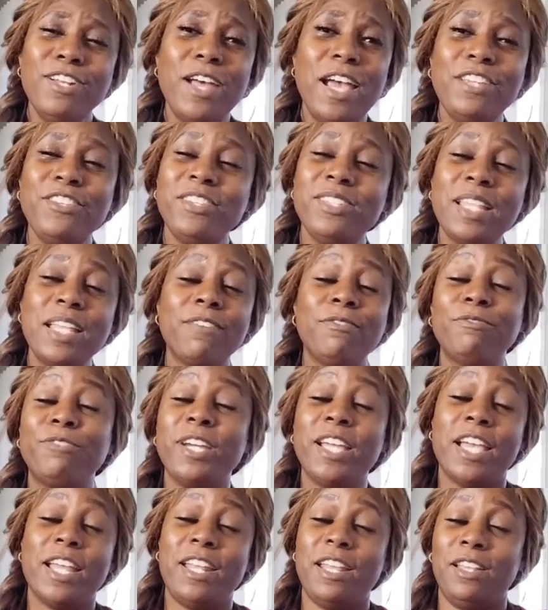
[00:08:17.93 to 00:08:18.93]
I just like
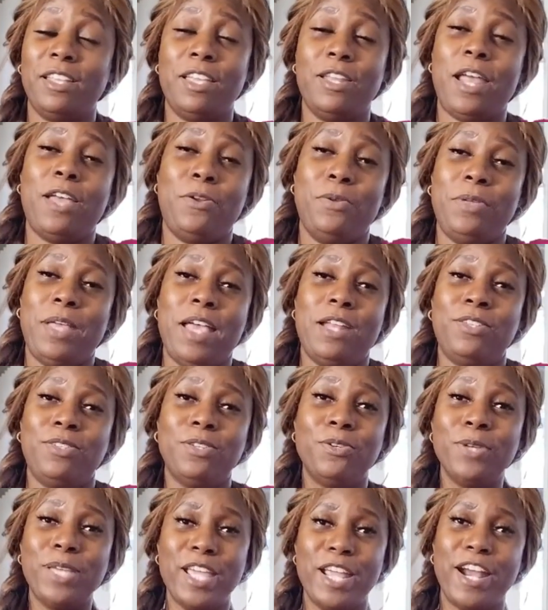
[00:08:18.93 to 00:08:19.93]
forget it. You know, I just
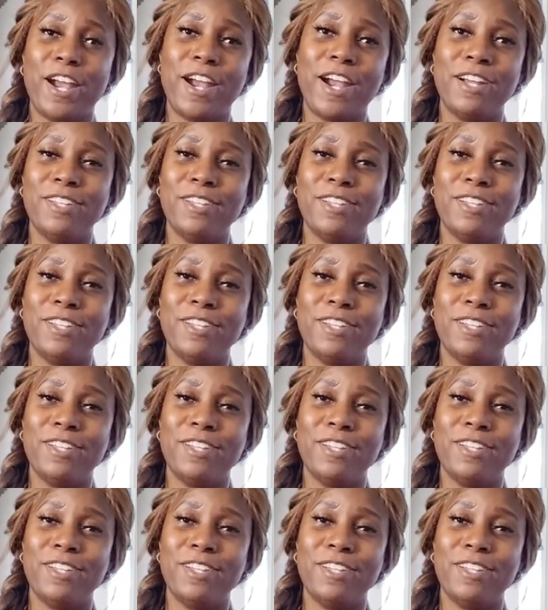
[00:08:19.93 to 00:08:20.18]
don't care.